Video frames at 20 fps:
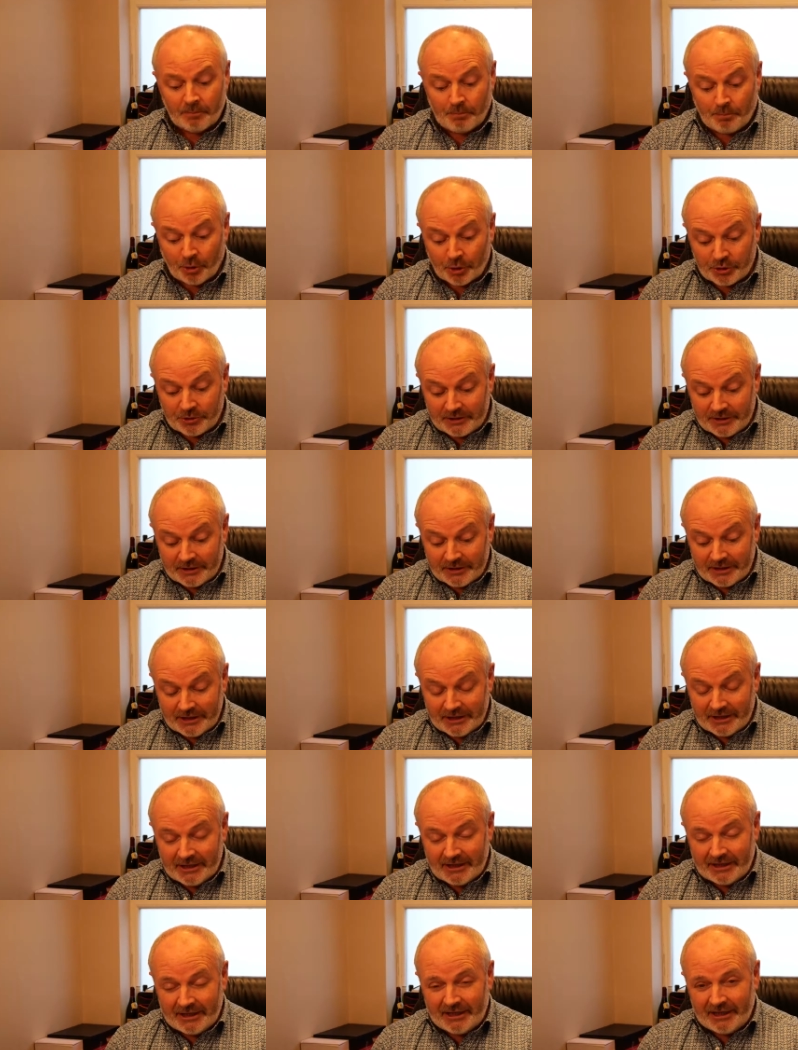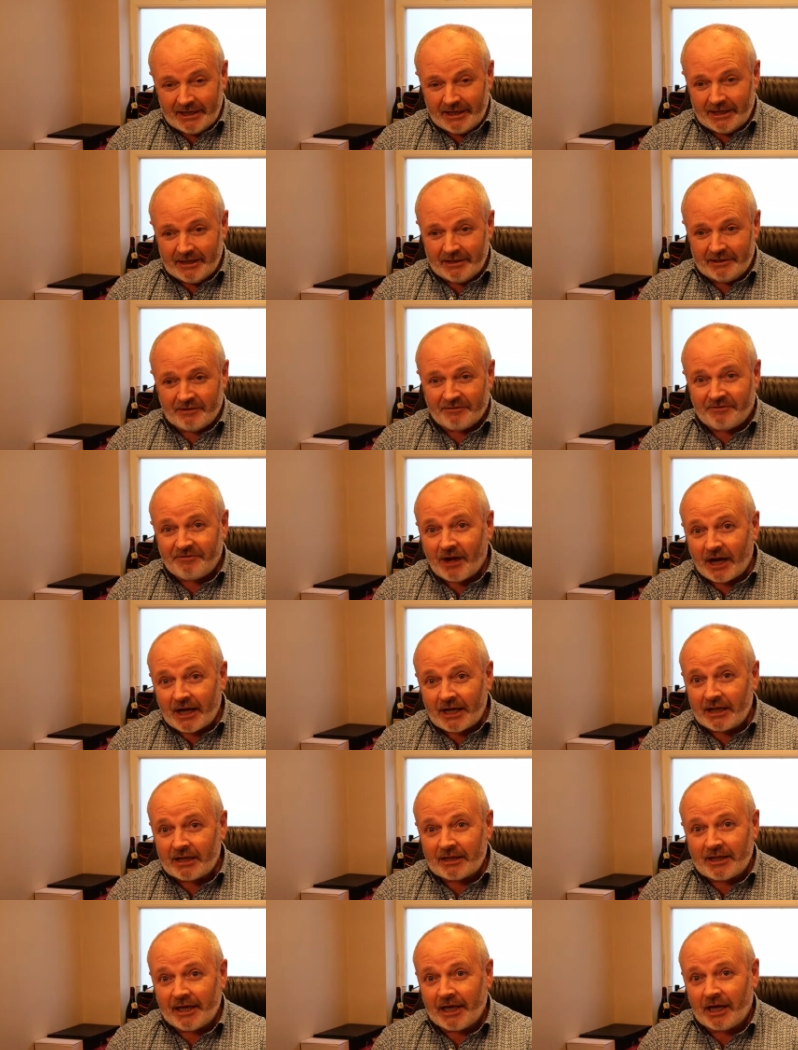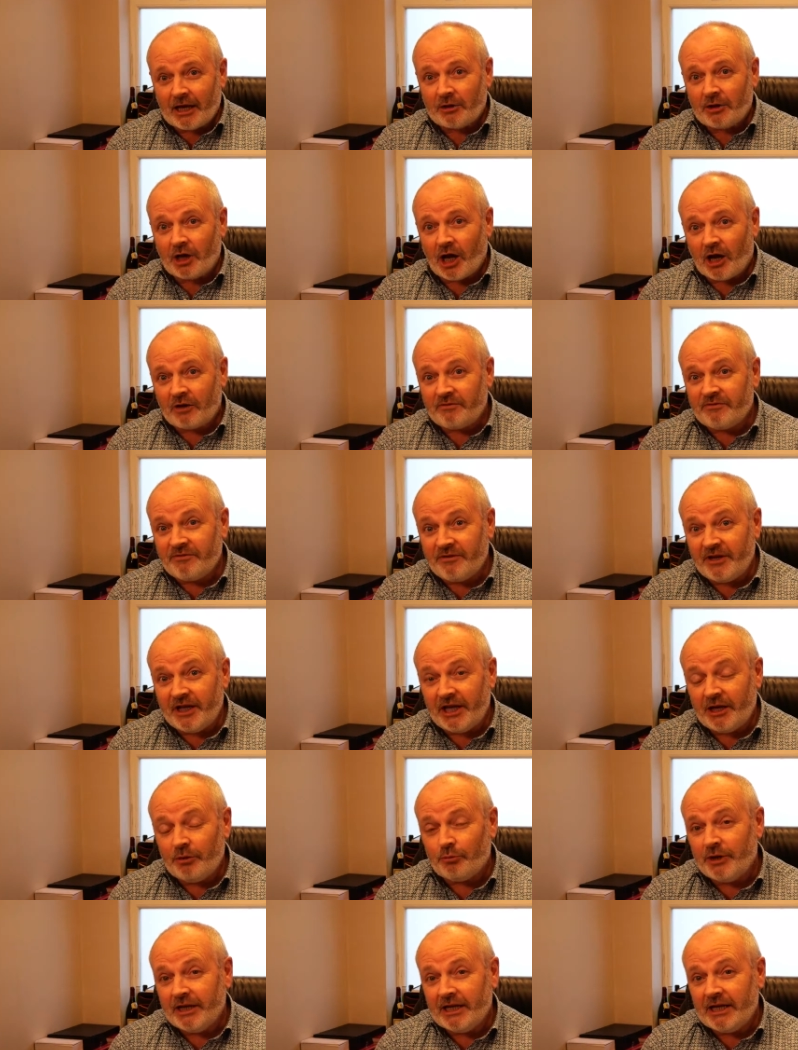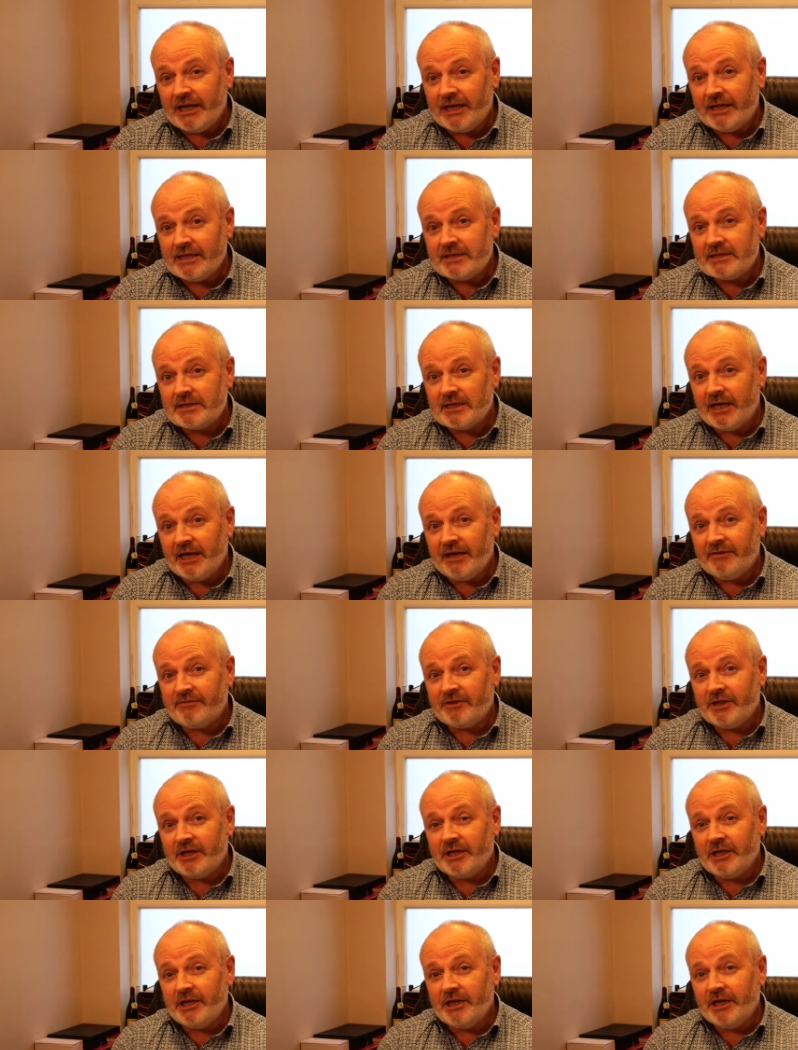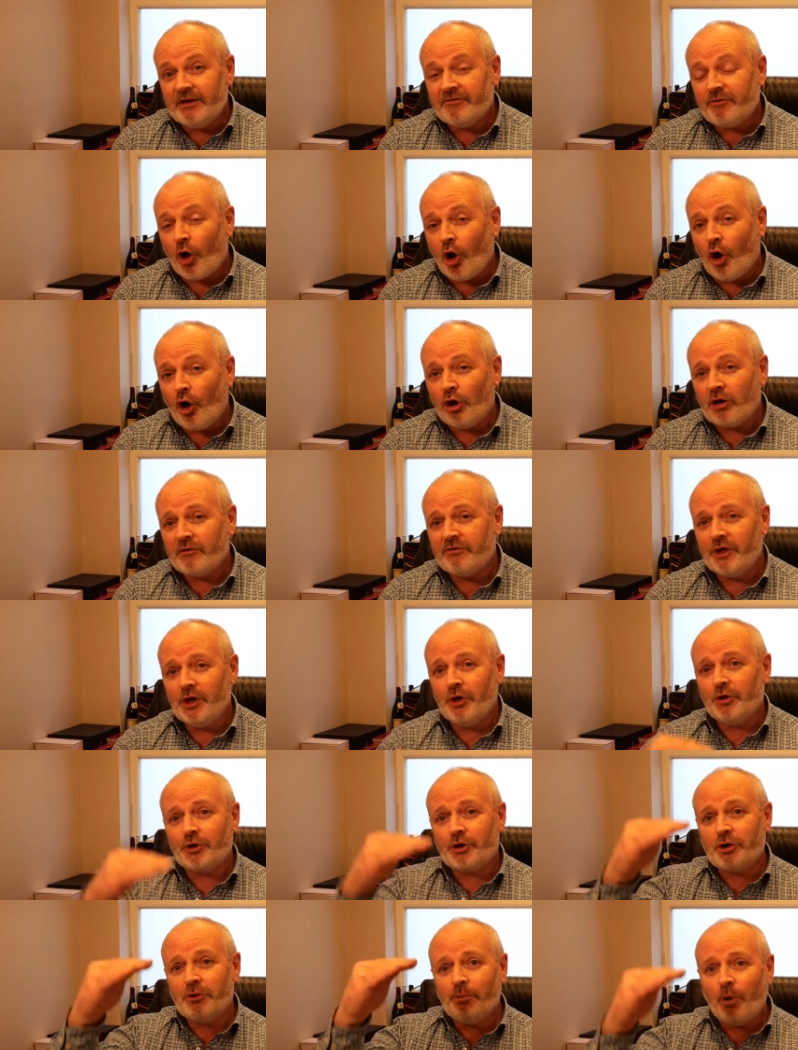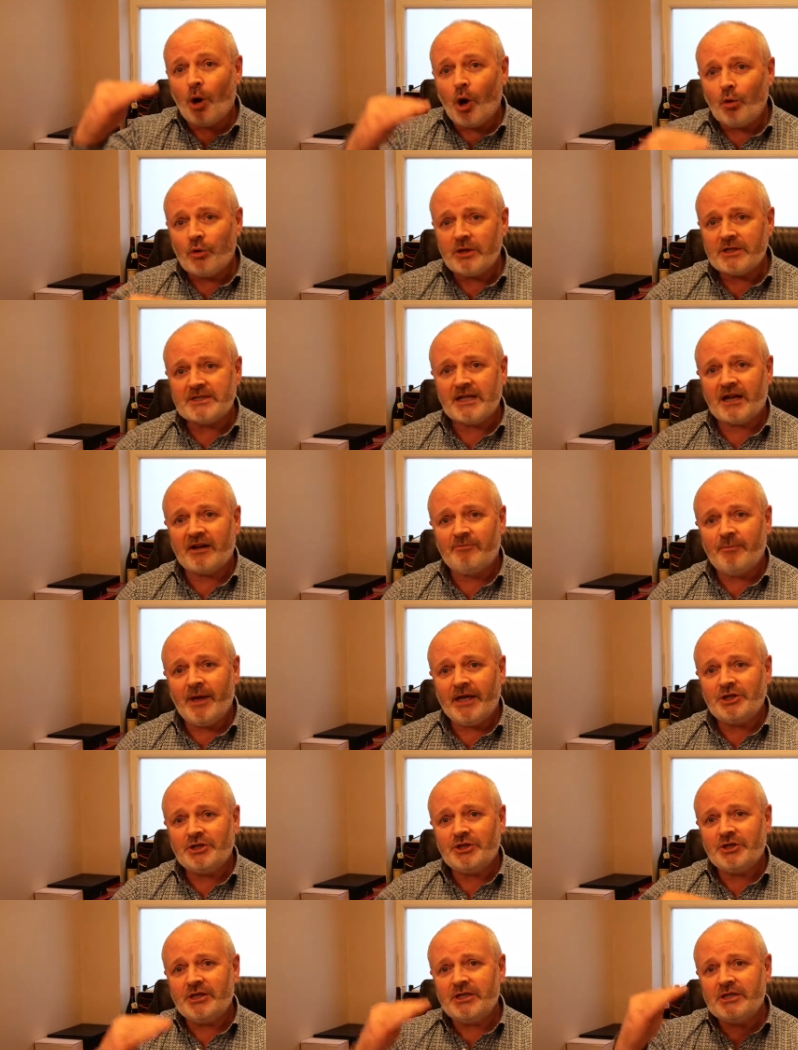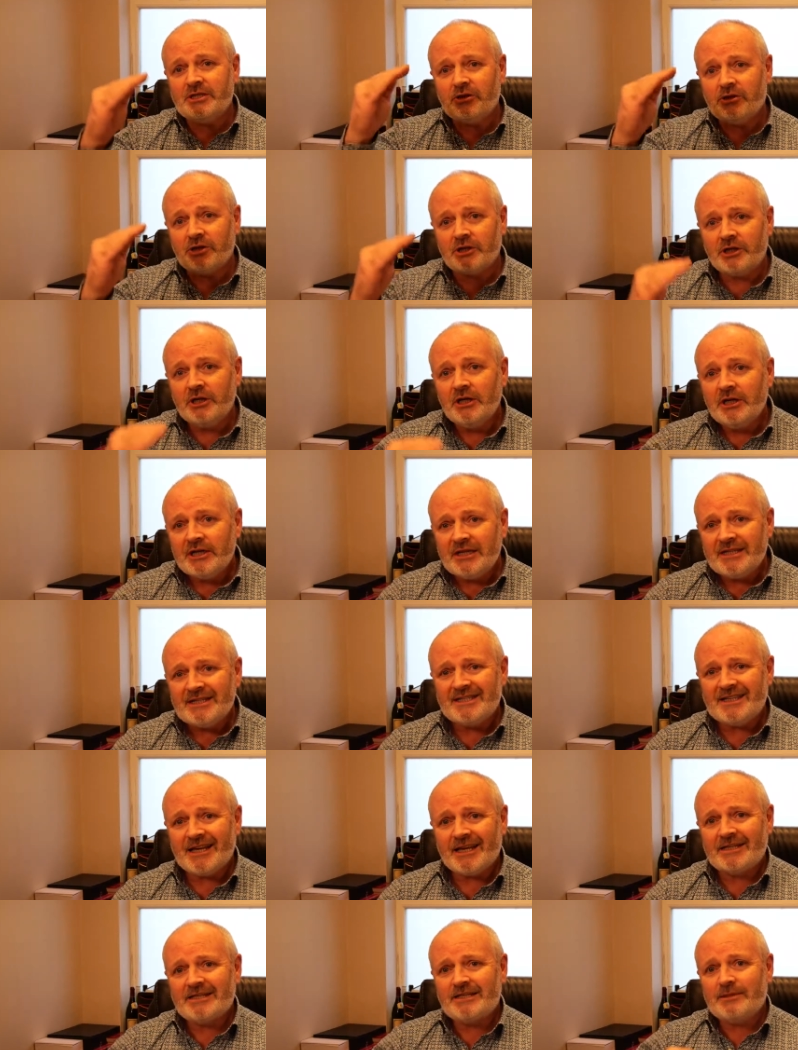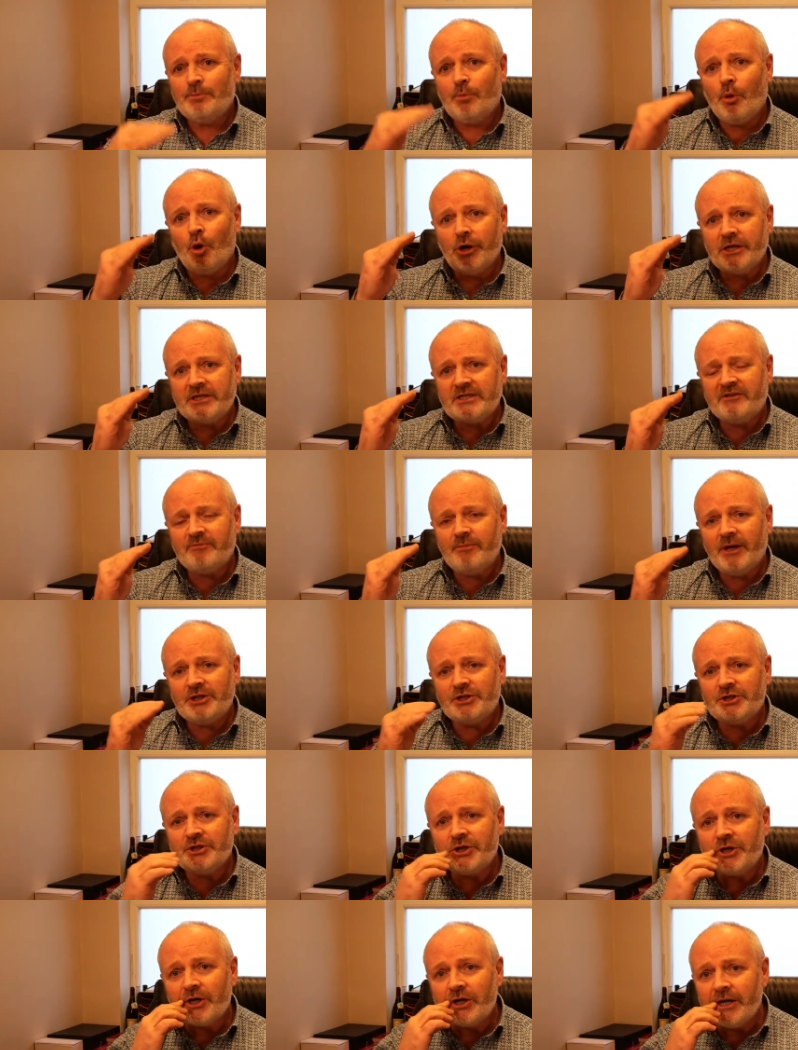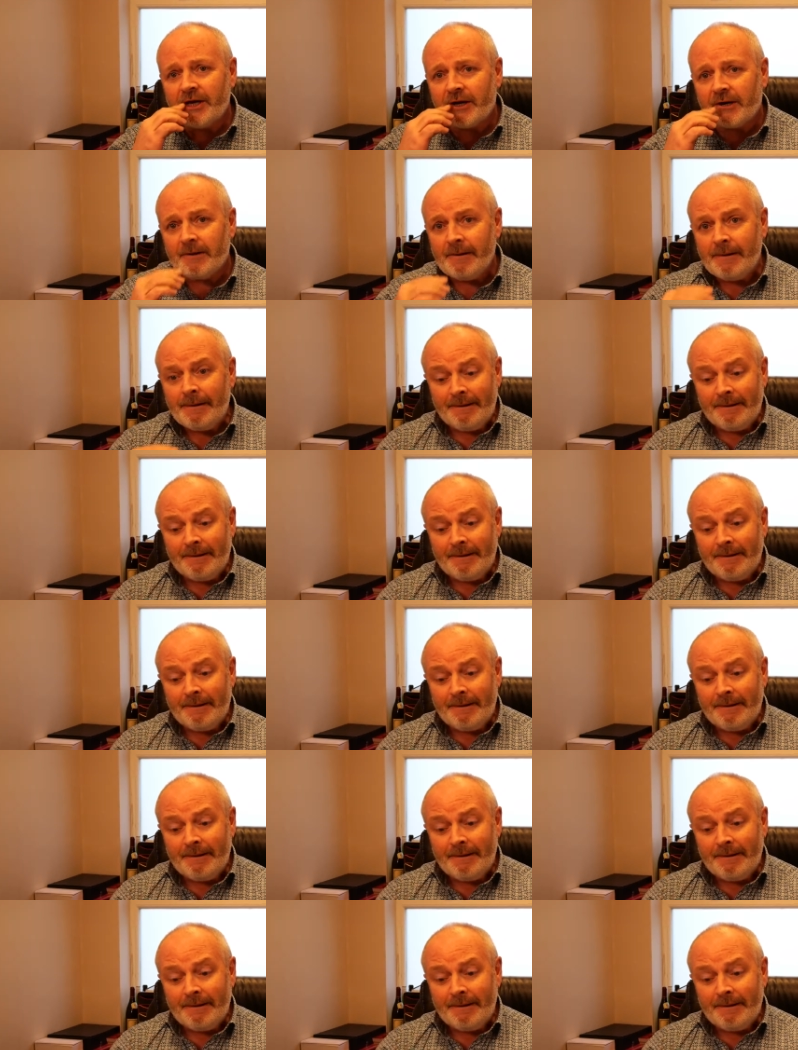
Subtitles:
But the final thing on fee really is if all of the other components that I've mentioned, these other 6 points I've mentioned earlier,